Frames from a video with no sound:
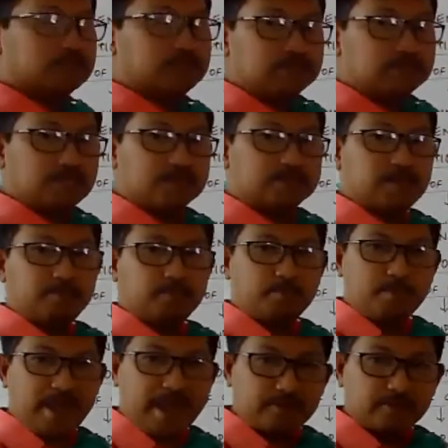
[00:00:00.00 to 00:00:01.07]
These are the
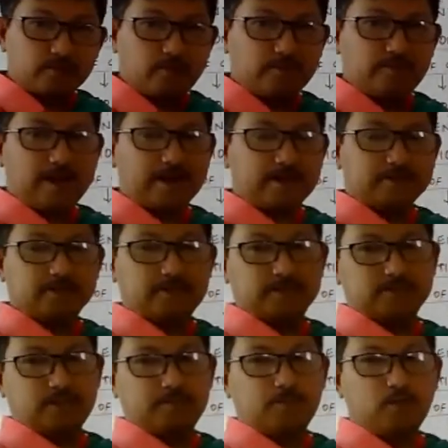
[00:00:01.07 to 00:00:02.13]
macro
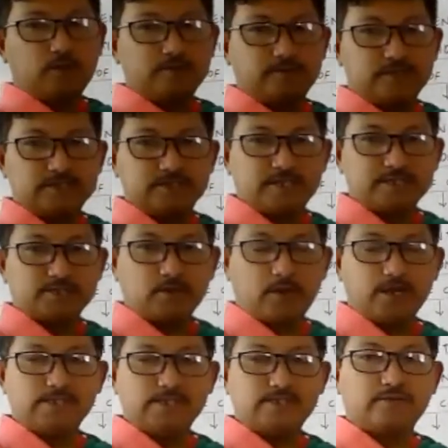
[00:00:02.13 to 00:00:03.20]
factors upon which the
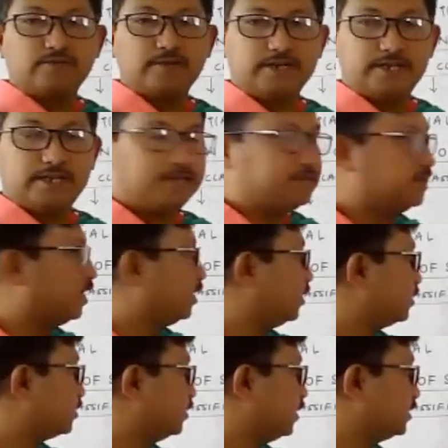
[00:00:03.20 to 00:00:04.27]
soils of an area are